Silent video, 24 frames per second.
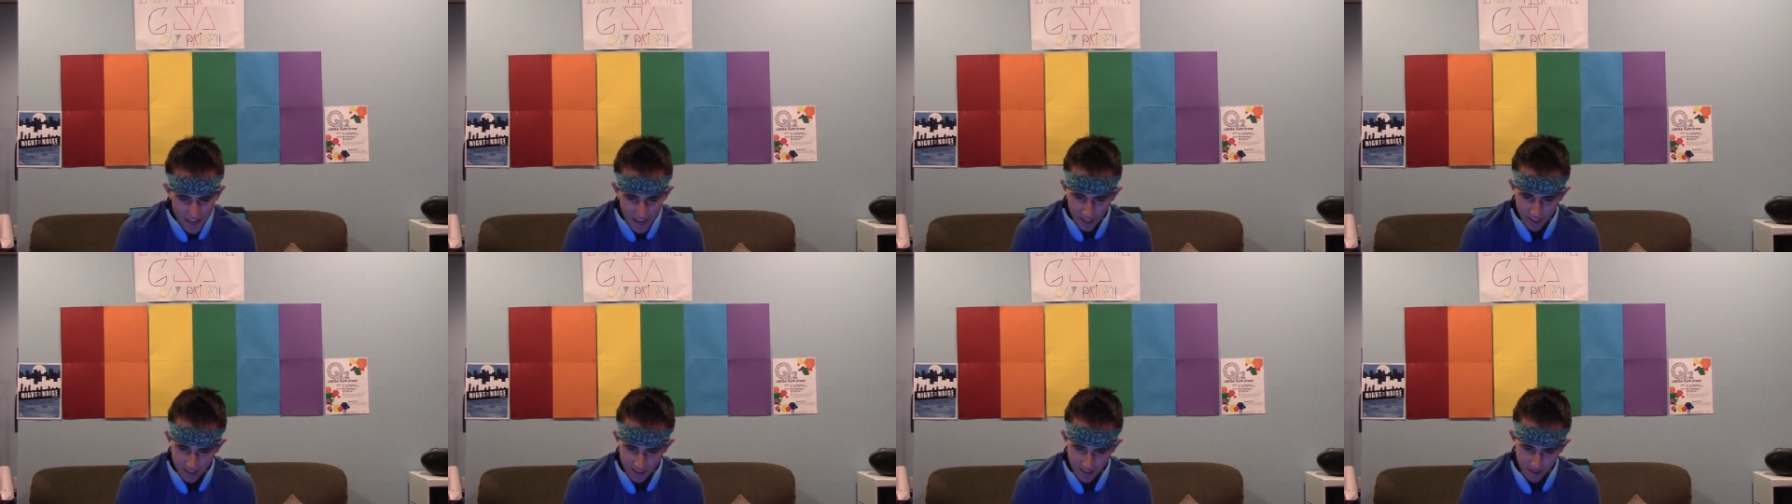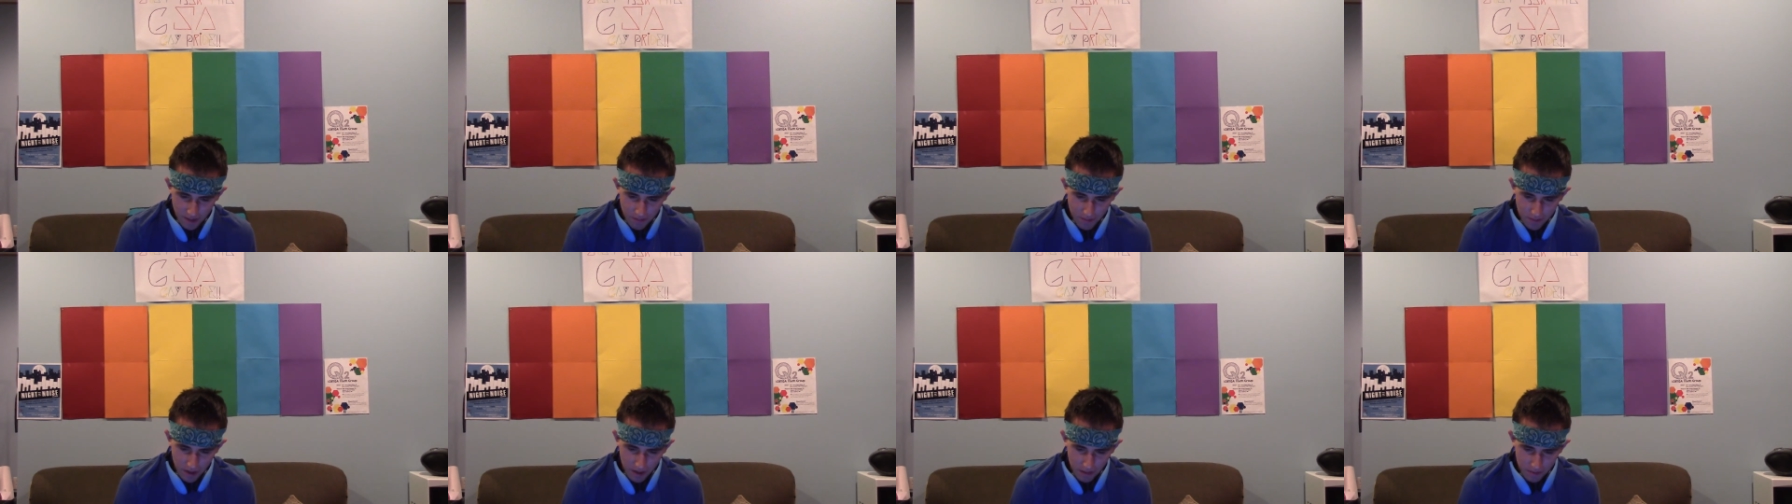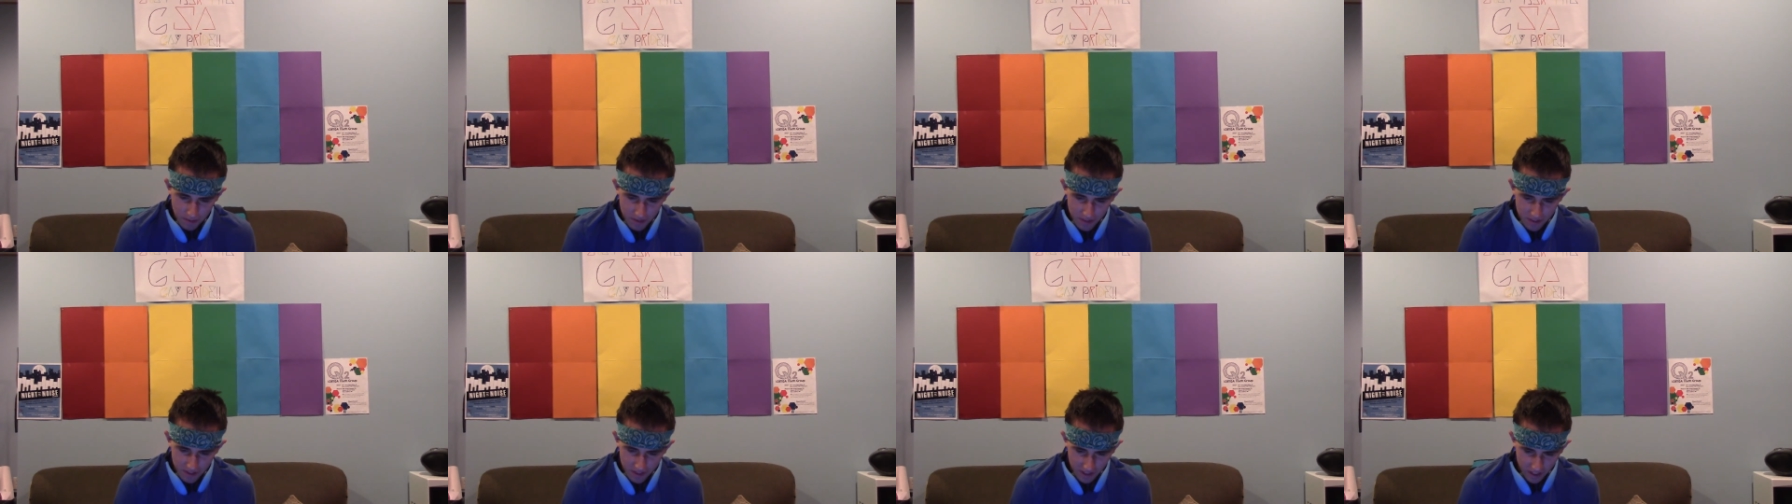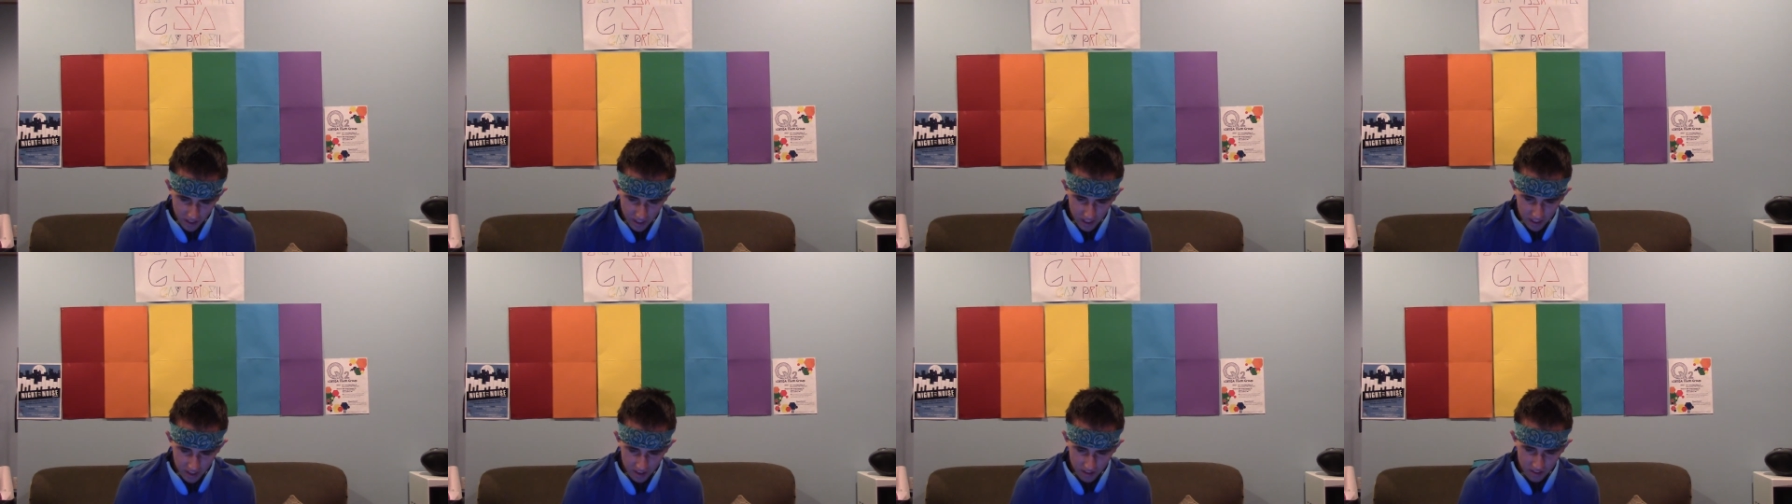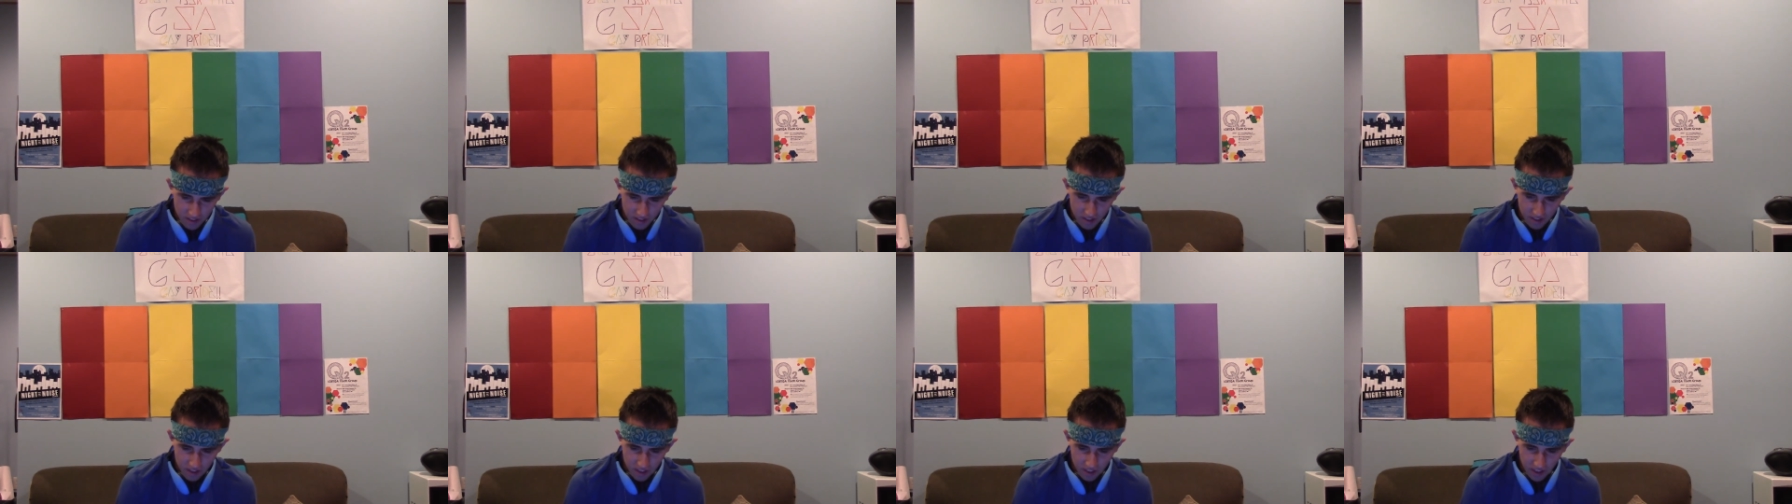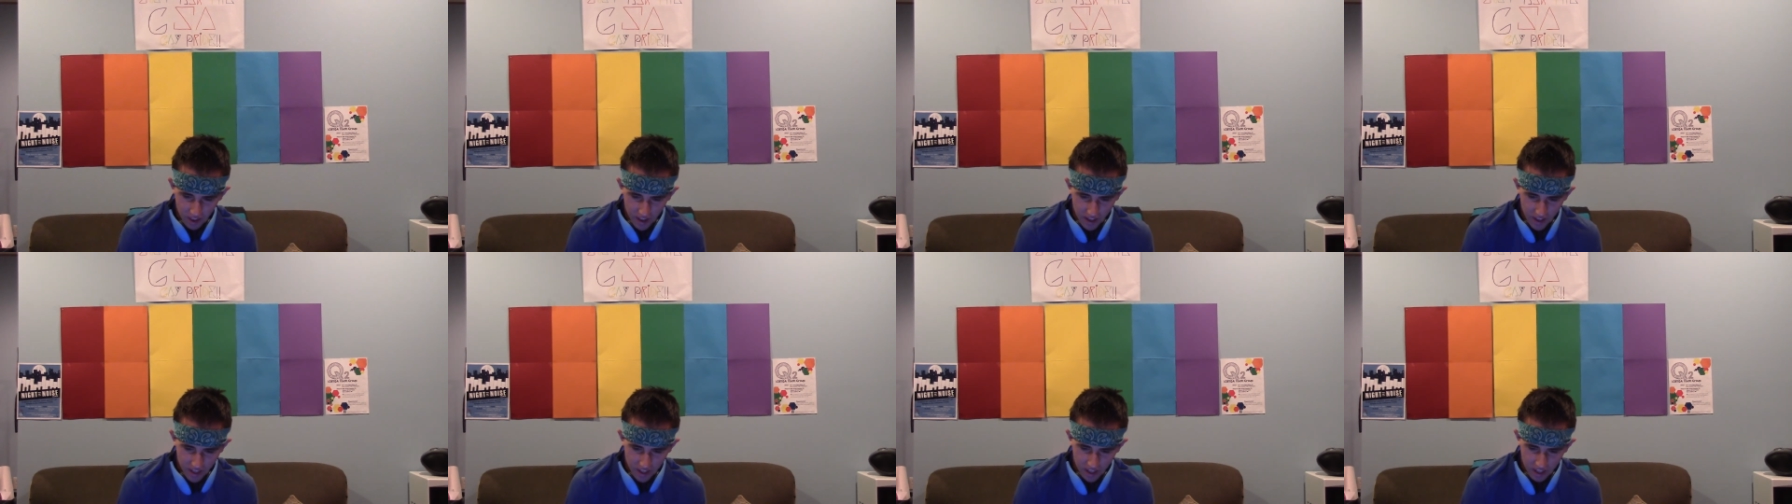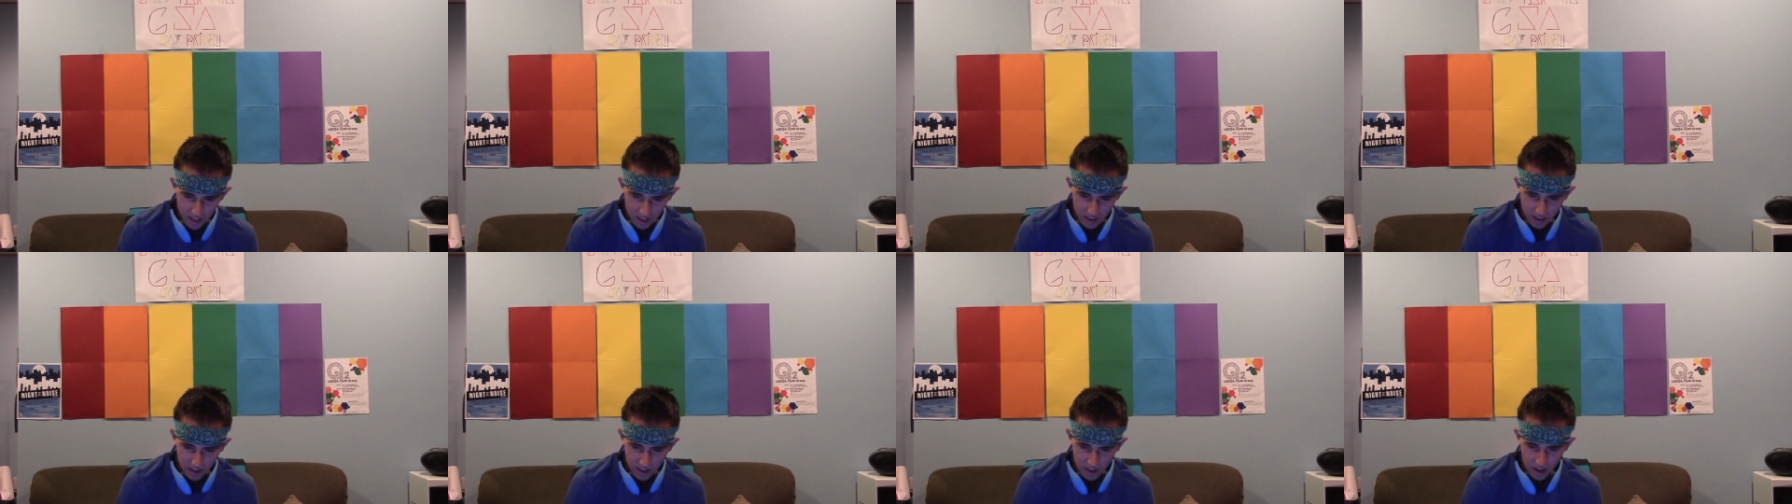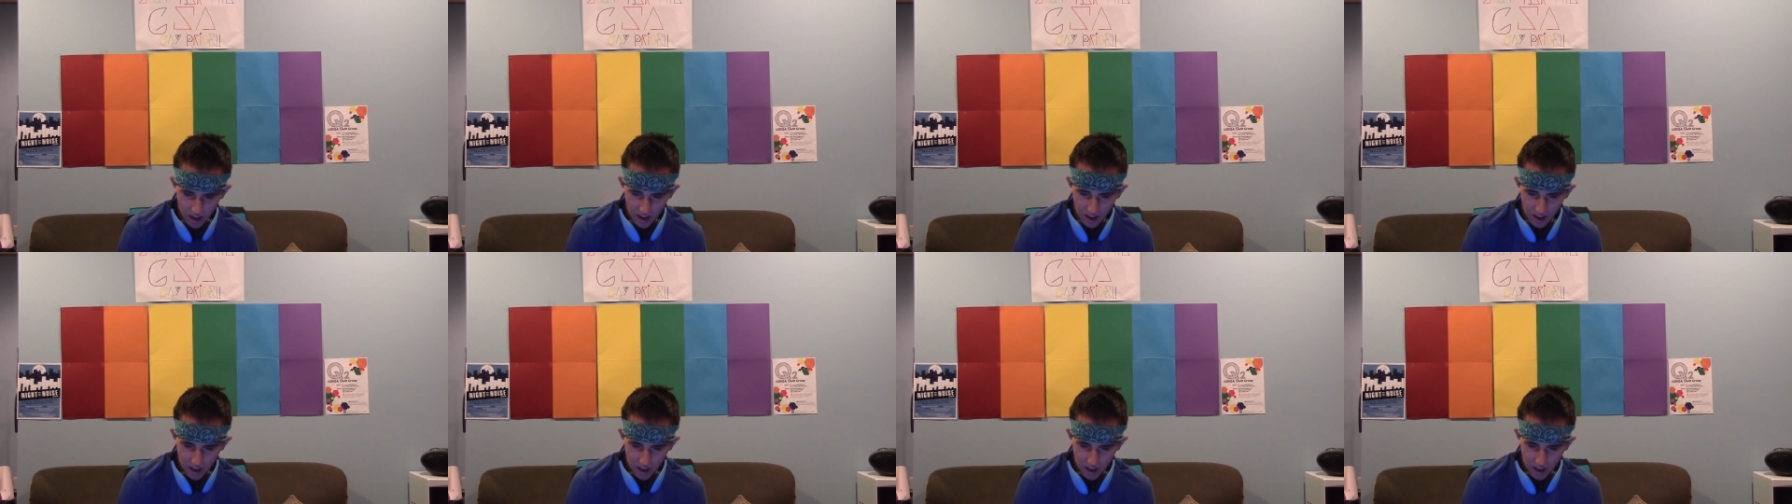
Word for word: I sometimes think he's like it.